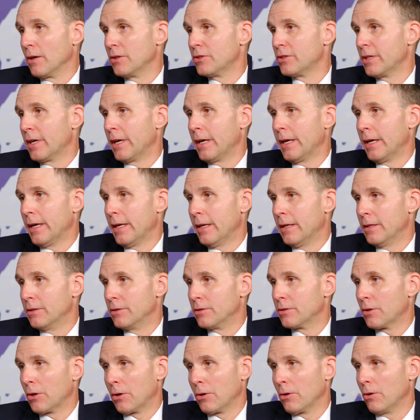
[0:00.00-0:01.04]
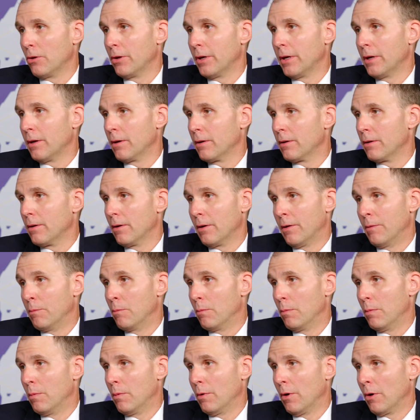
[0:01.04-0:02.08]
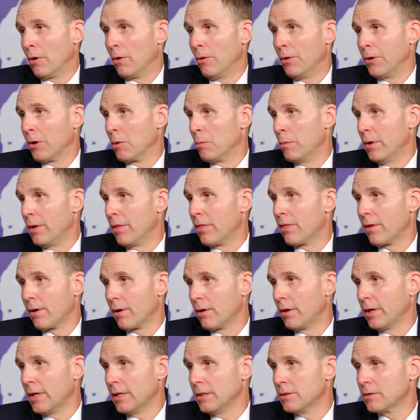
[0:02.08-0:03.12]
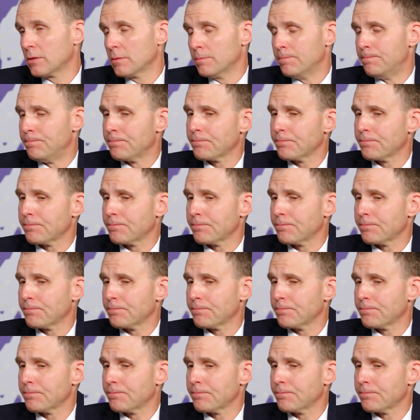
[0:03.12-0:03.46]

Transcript: say in his early or mid-30s,